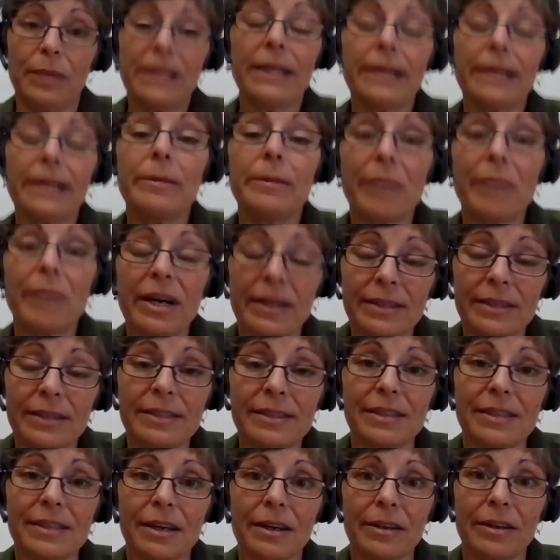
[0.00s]

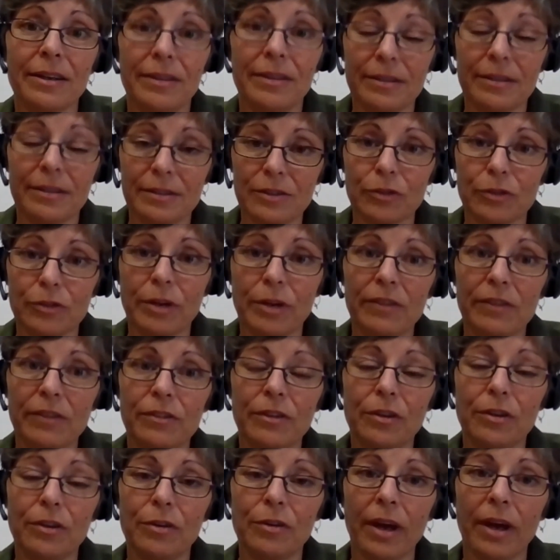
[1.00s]
master the strengths
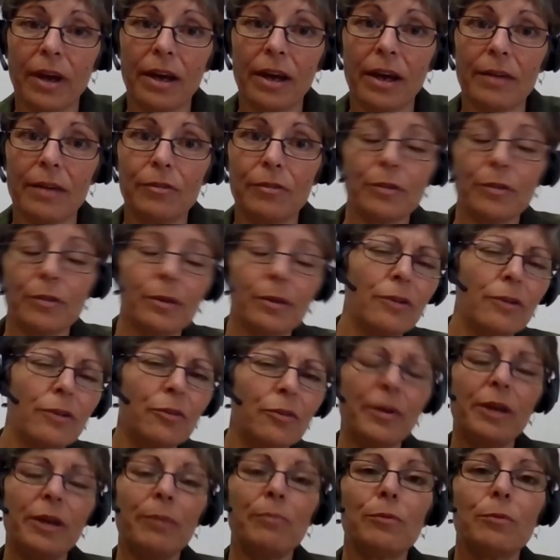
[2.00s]
that you have? So a lot of
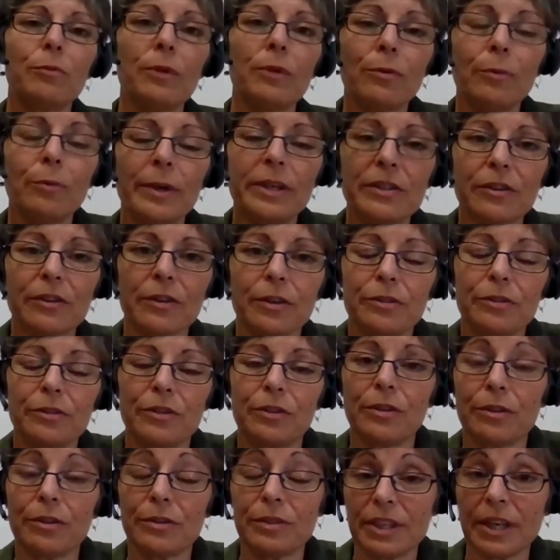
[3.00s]
people will always go
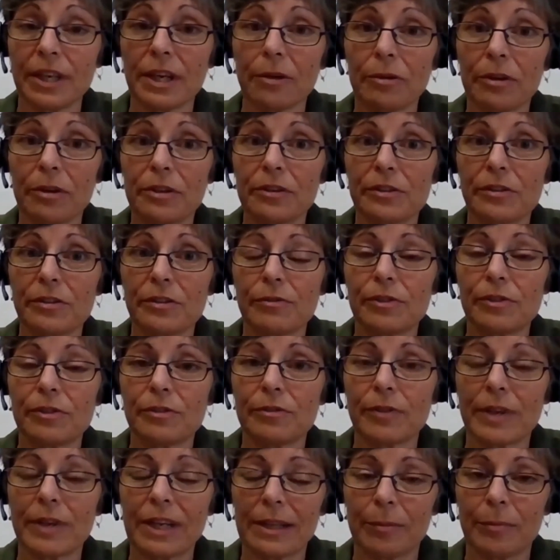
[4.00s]
to those areas of
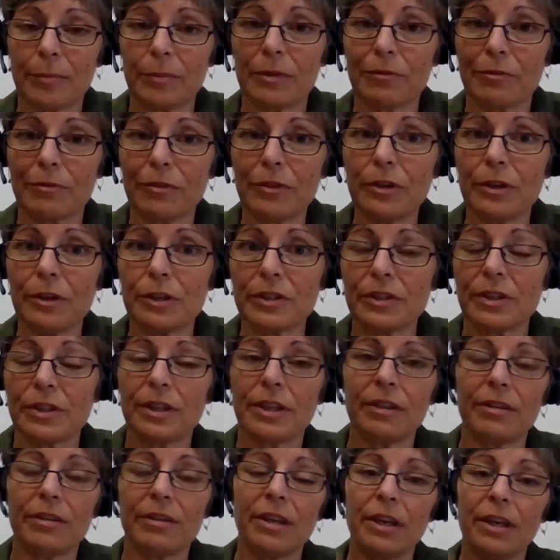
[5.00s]
development first,
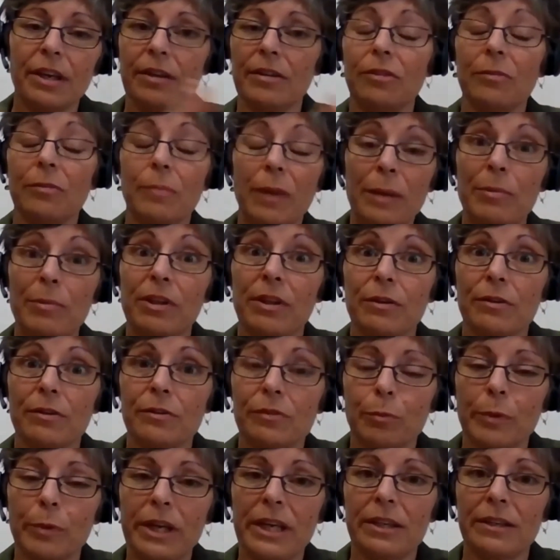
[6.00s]
and they're thinking maybe
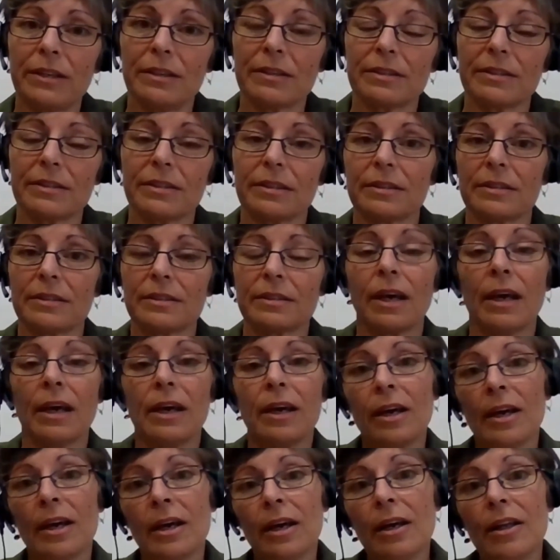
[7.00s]
those weaknesses.
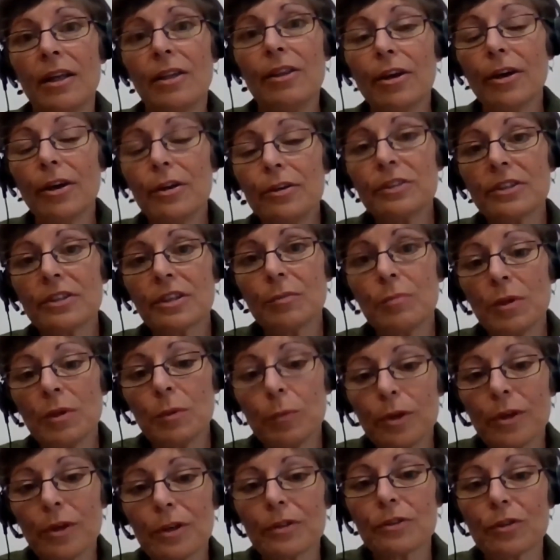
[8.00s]
Those can be
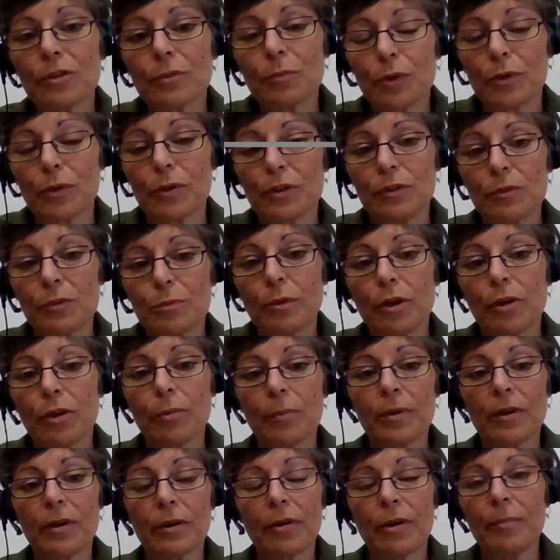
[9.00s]
worked upon as well,
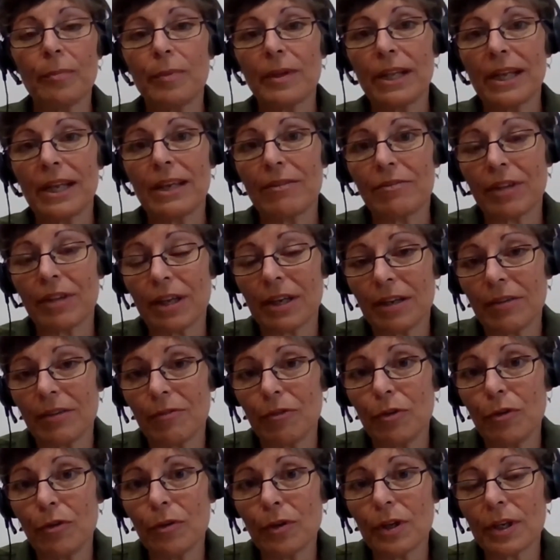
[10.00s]
but I believe that
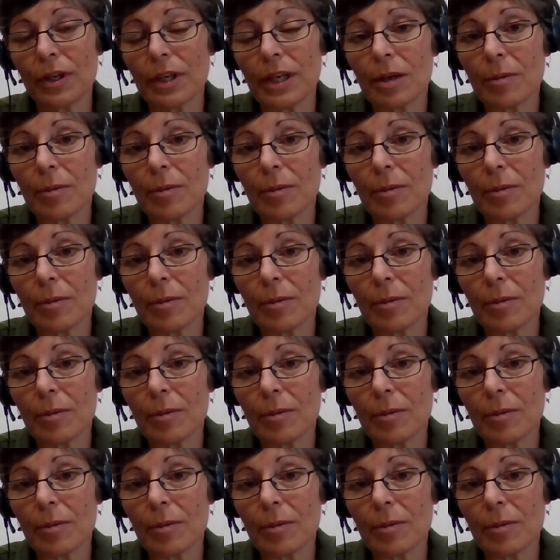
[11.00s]
if you can